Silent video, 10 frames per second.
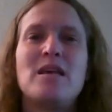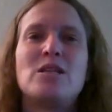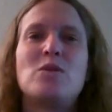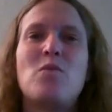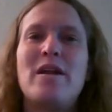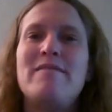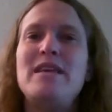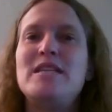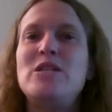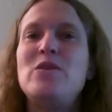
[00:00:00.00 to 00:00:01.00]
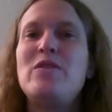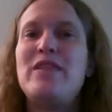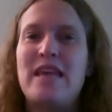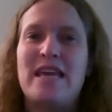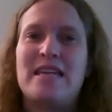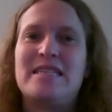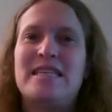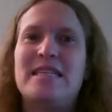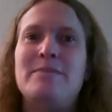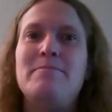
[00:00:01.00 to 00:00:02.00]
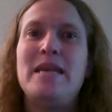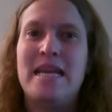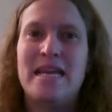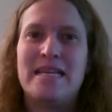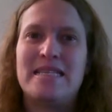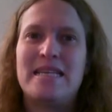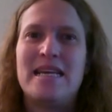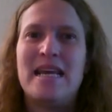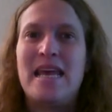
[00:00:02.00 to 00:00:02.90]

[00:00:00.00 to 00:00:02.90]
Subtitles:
So one of these new things is meetings.